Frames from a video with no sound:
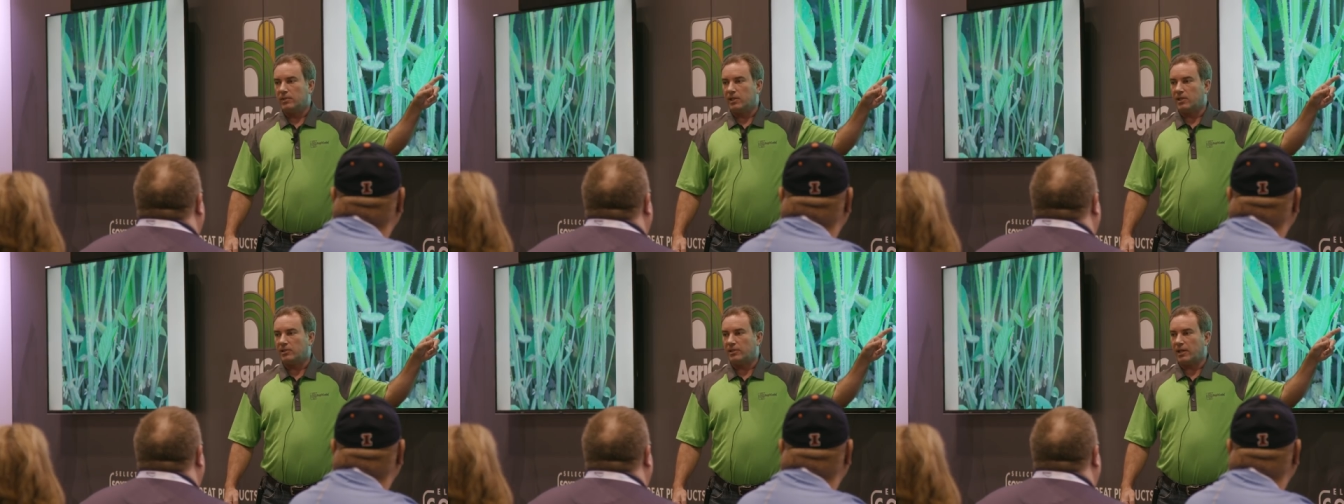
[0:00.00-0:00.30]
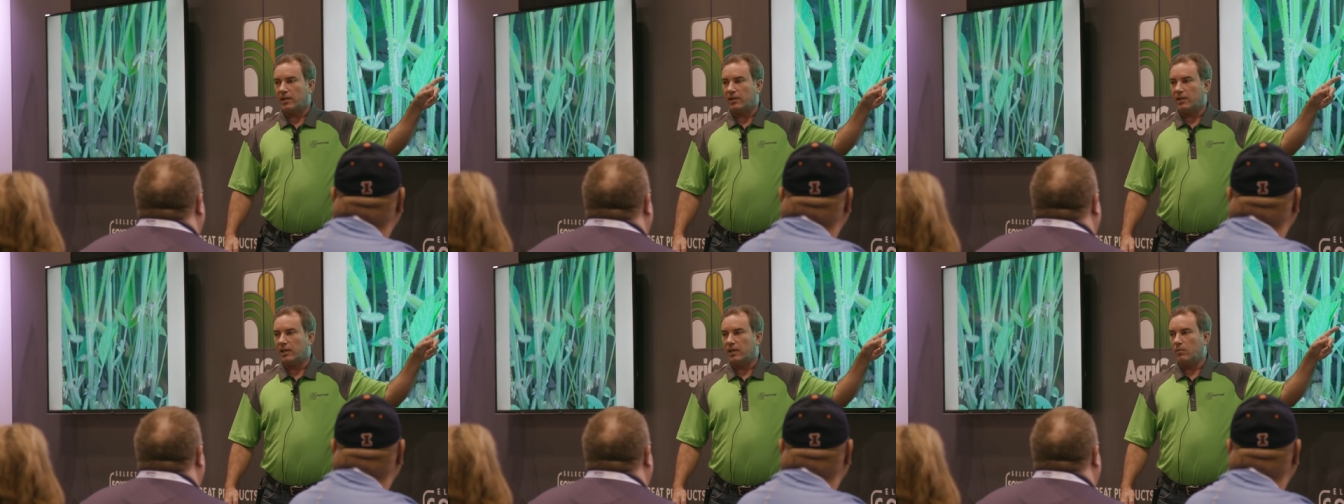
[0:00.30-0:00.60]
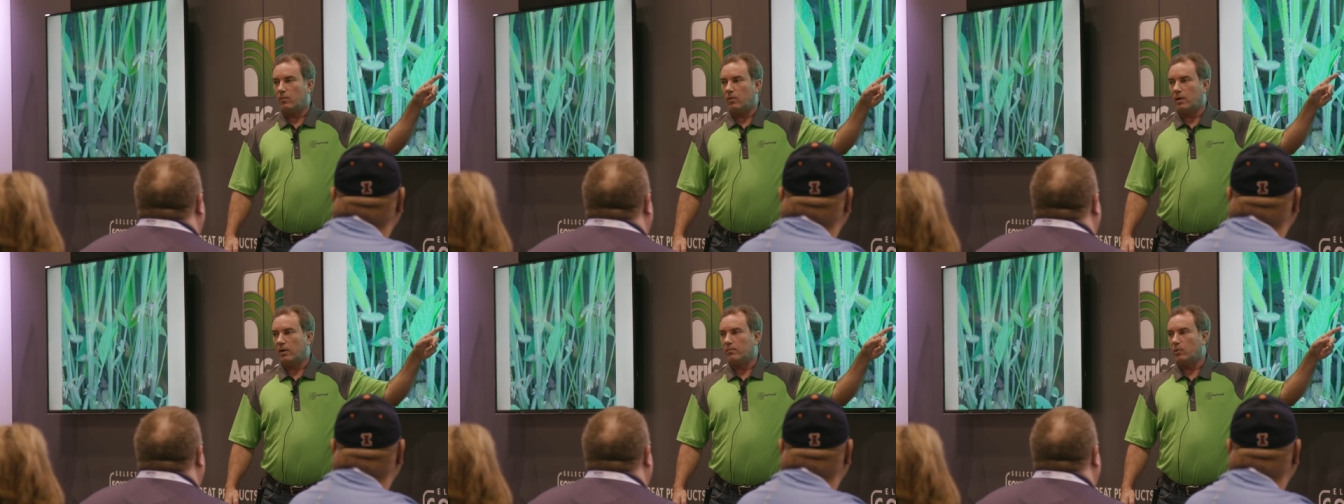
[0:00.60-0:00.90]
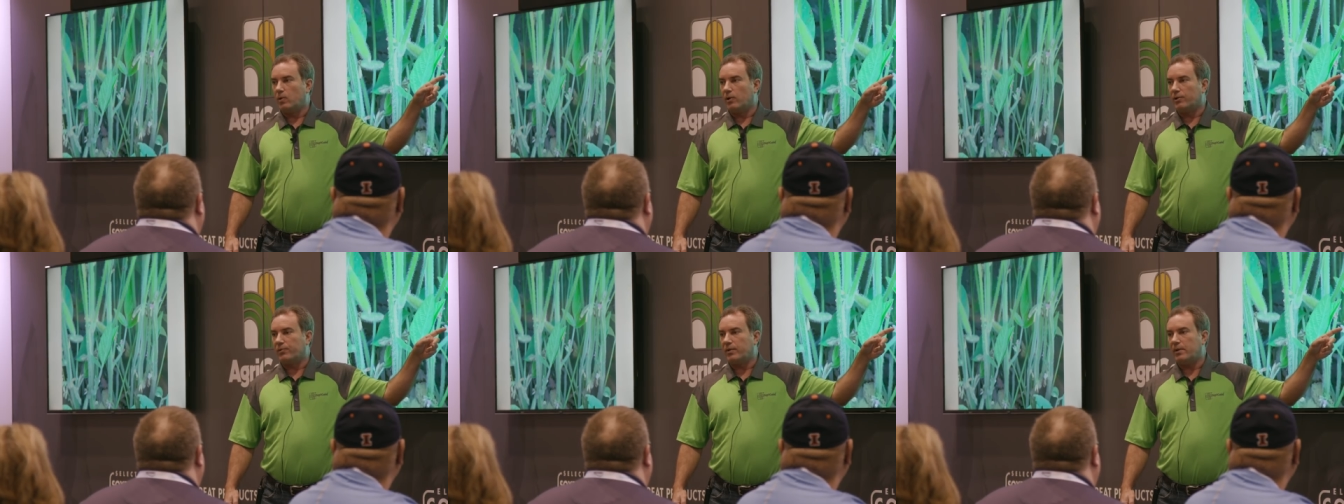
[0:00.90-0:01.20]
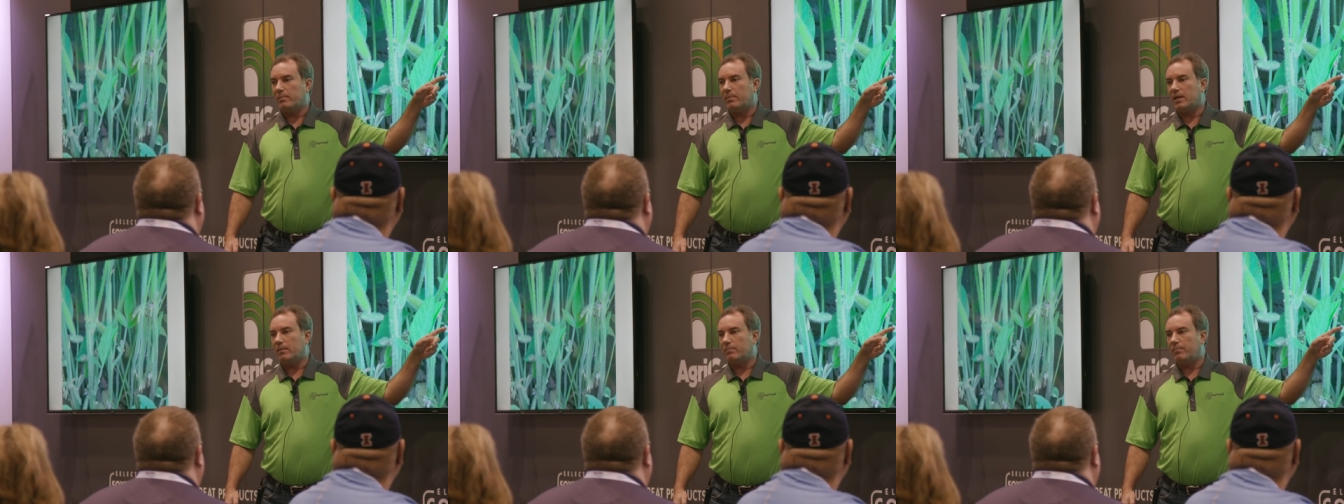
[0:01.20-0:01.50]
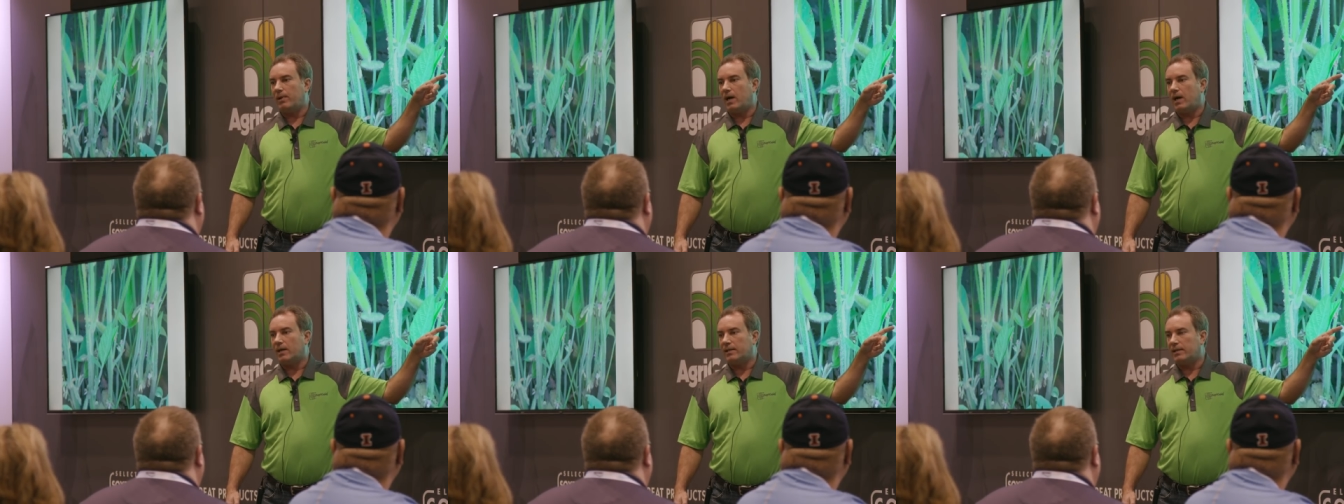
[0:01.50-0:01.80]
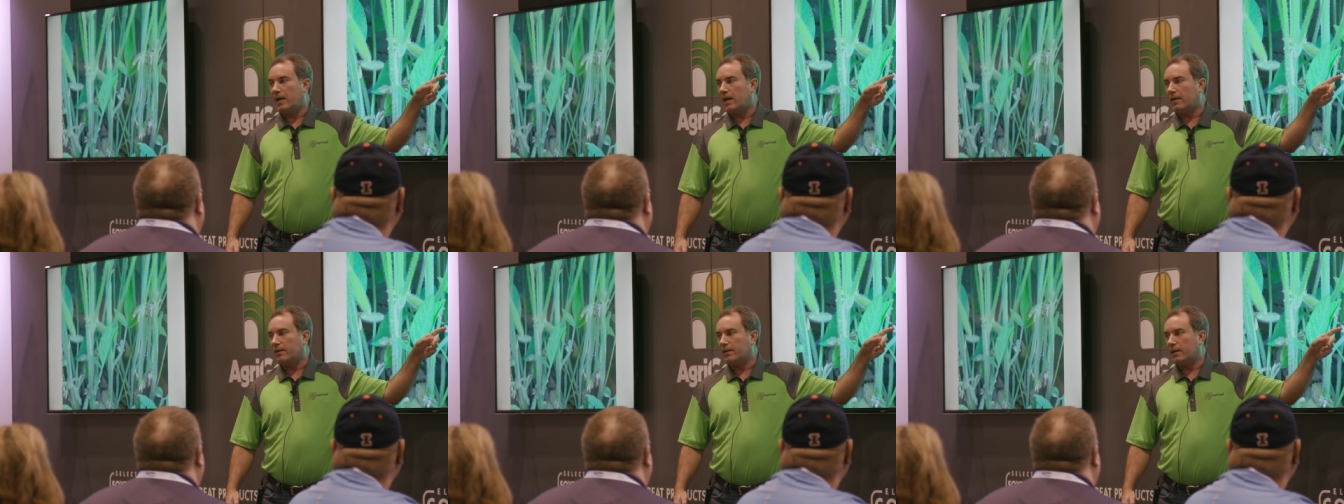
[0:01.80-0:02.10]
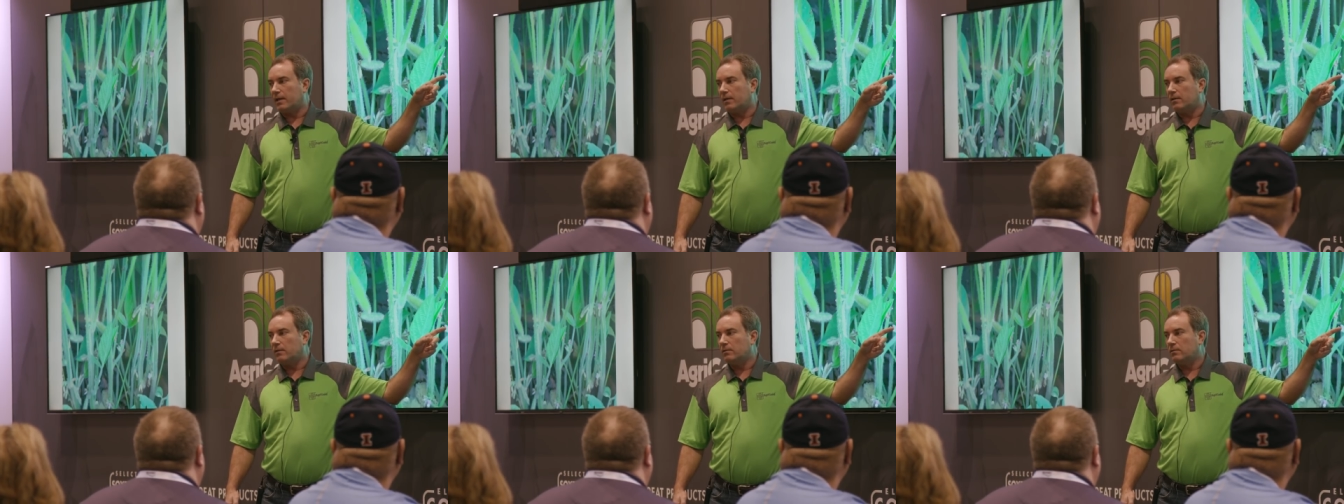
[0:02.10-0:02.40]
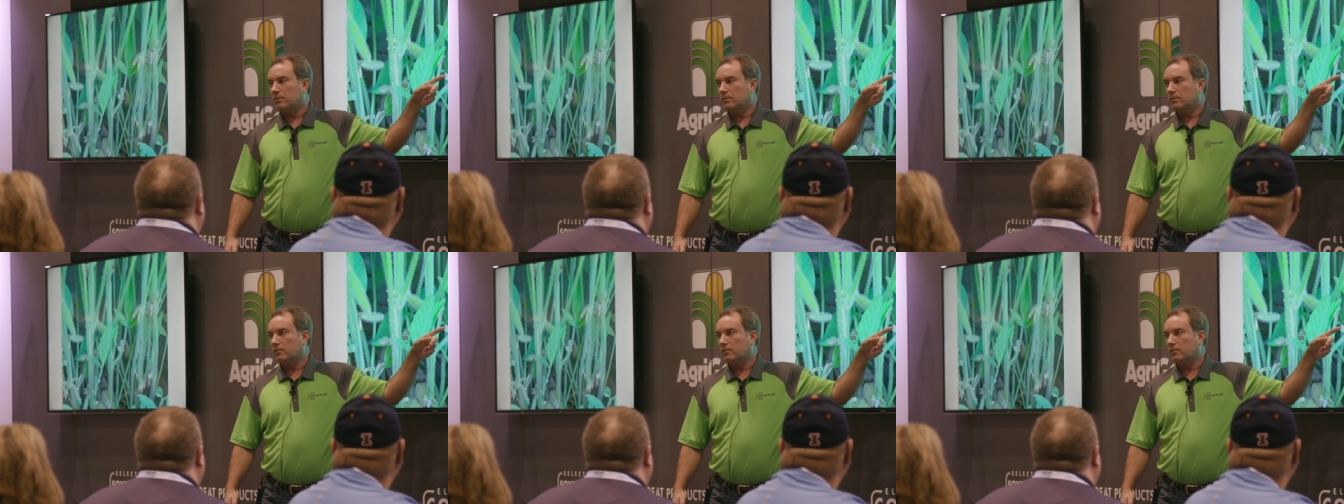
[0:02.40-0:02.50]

because I could get one more 3-bean pod down there,